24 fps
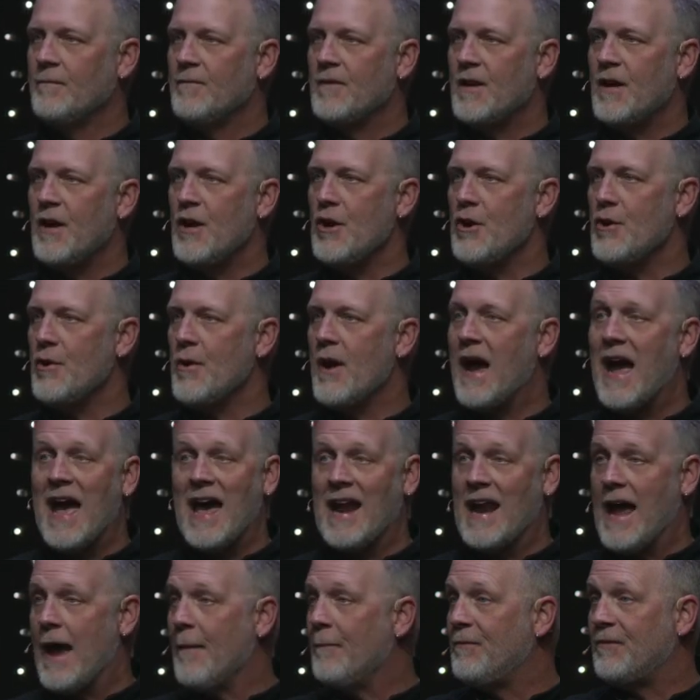who had
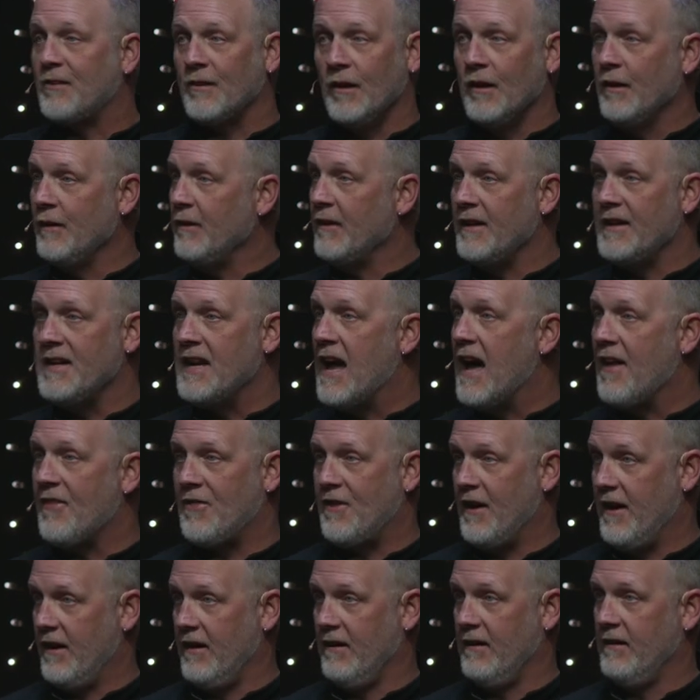absolutely
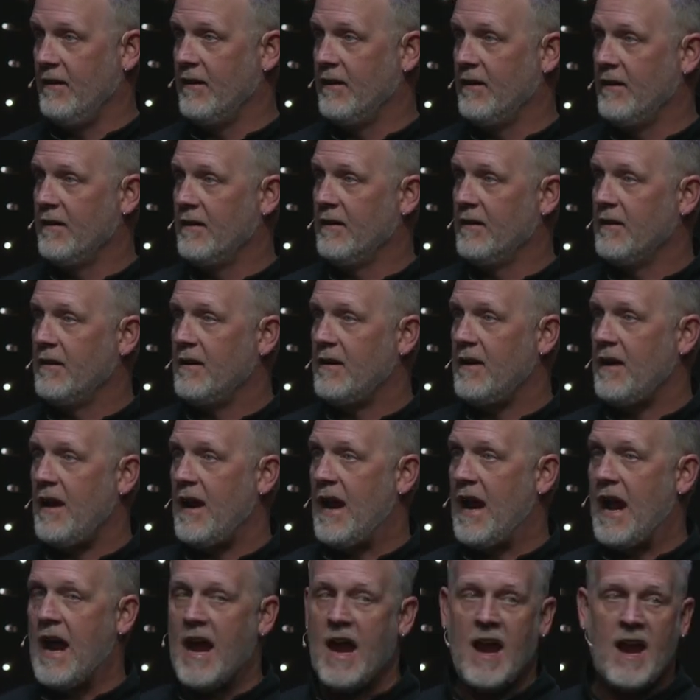nothing.
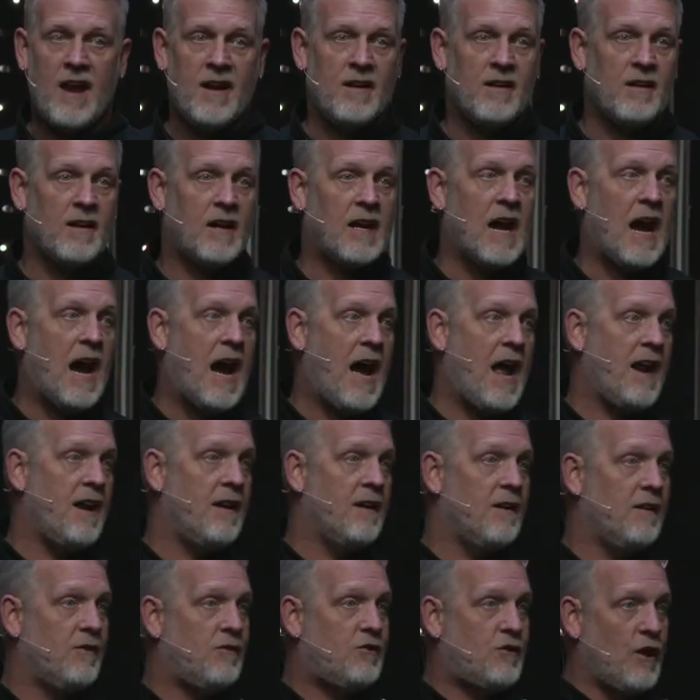And God
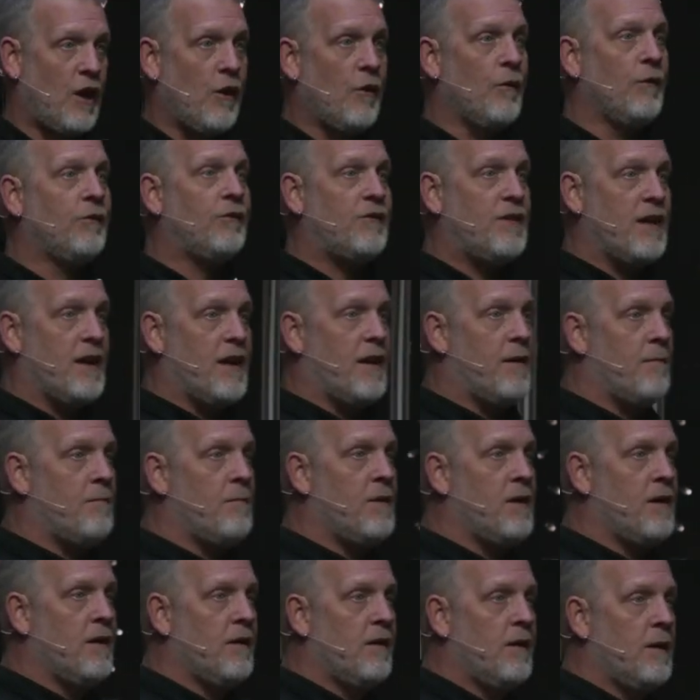chose
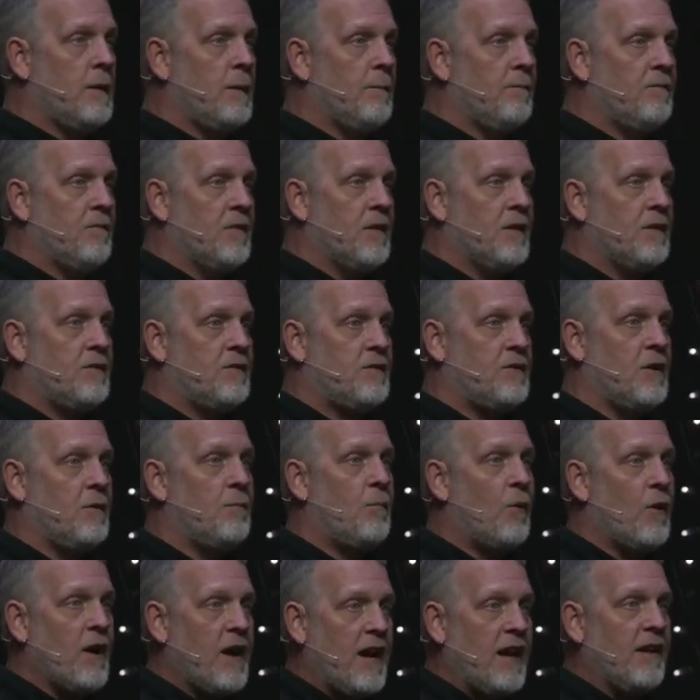them to
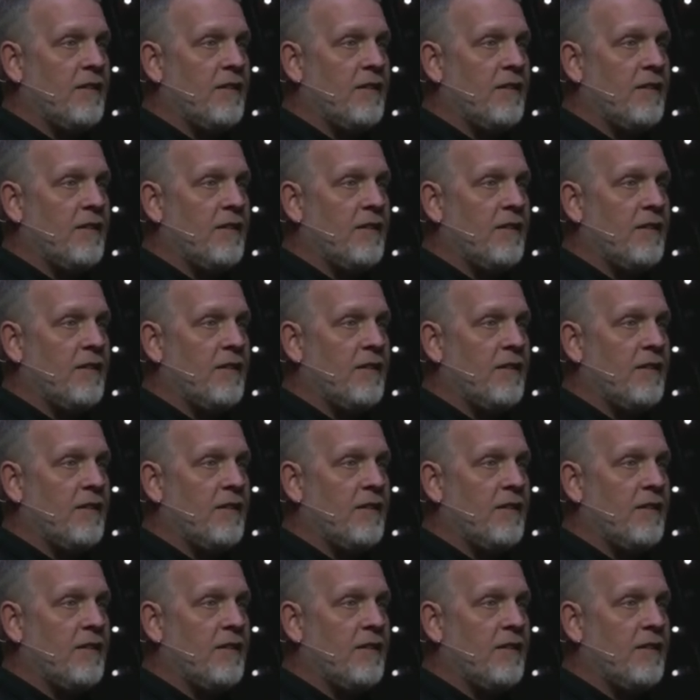bring